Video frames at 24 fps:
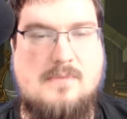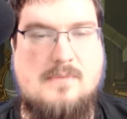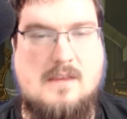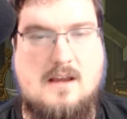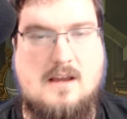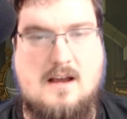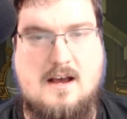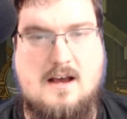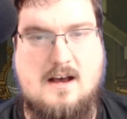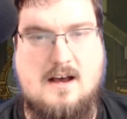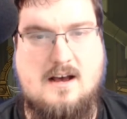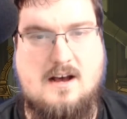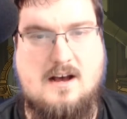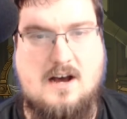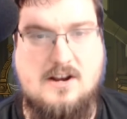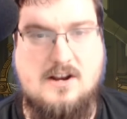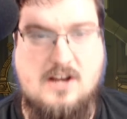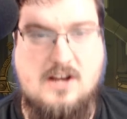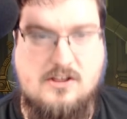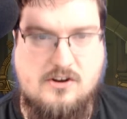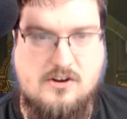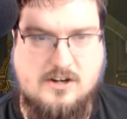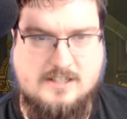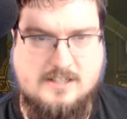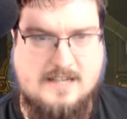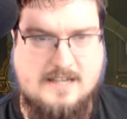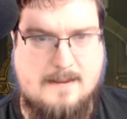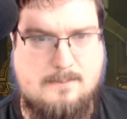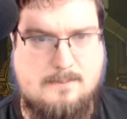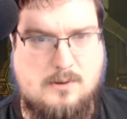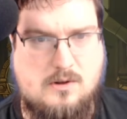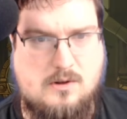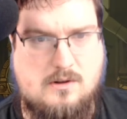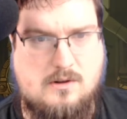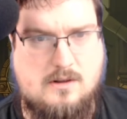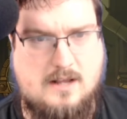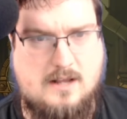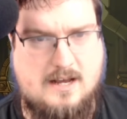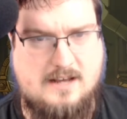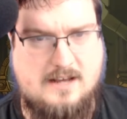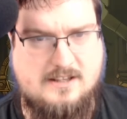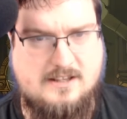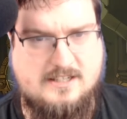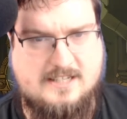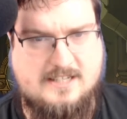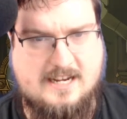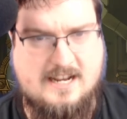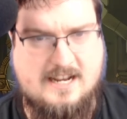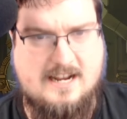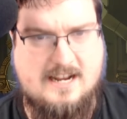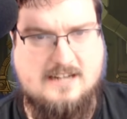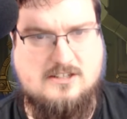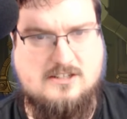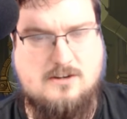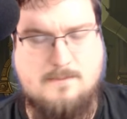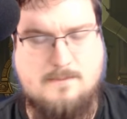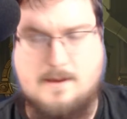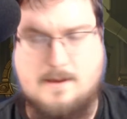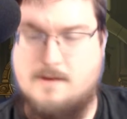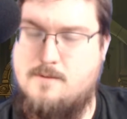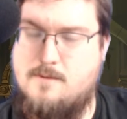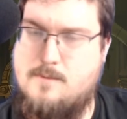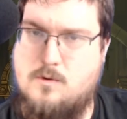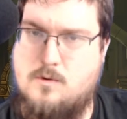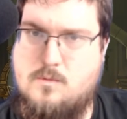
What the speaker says: Another example, the second excerpt I'm going to